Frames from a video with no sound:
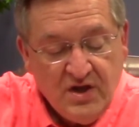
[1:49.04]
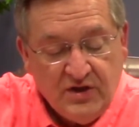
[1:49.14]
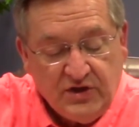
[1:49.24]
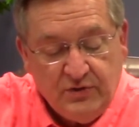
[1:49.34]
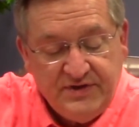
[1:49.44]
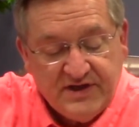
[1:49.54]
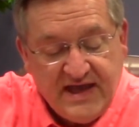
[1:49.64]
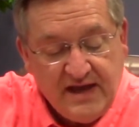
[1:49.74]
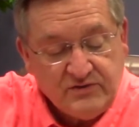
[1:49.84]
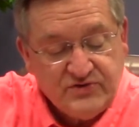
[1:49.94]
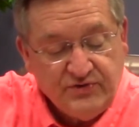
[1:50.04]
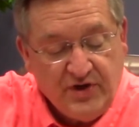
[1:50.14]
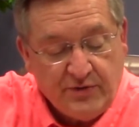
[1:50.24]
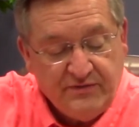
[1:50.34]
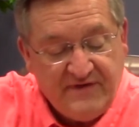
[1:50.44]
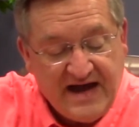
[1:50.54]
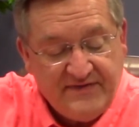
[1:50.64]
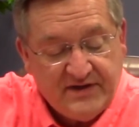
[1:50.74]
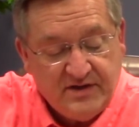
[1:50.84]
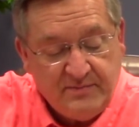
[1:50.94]
You and the council notify
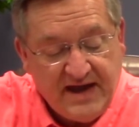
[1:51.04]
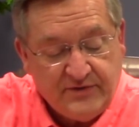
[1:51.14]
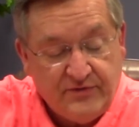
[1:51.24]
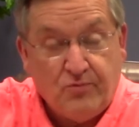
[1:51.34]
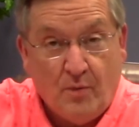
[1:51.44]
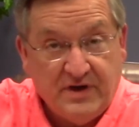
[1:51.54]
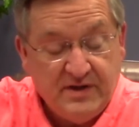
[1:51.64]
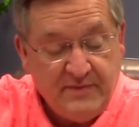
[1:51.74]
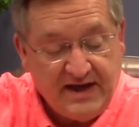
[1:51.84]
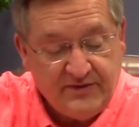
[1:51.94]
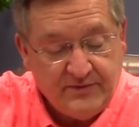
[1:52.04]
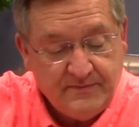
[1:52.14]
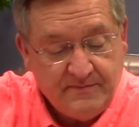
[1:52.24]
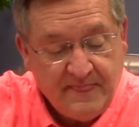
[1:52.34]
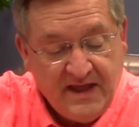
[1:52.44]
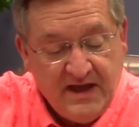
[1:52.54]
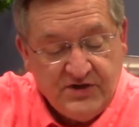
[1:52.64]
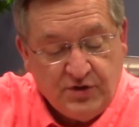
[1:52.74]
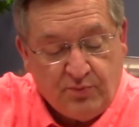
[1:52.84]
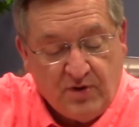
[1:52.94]
the commander, the Roman commander,
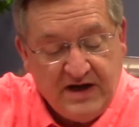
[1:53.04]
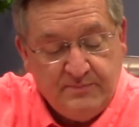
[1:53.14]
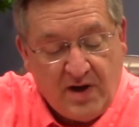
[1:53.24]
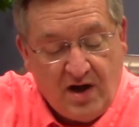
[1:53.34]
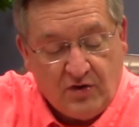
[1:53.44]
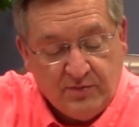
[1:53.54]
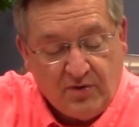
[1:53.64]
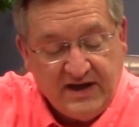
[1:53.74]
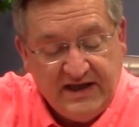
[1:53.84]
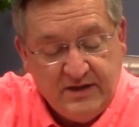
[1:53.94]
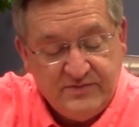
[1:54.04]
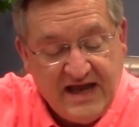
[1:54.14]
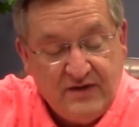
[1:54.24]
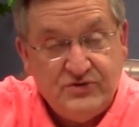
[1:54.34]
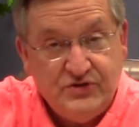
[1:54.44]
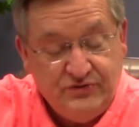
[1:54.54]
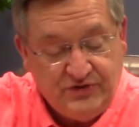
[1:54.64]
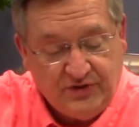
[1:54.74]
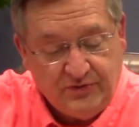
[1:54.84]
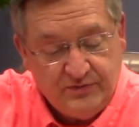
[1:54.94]
to bring Paul, to bring him down to
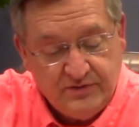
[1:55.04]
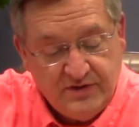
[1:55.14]
you,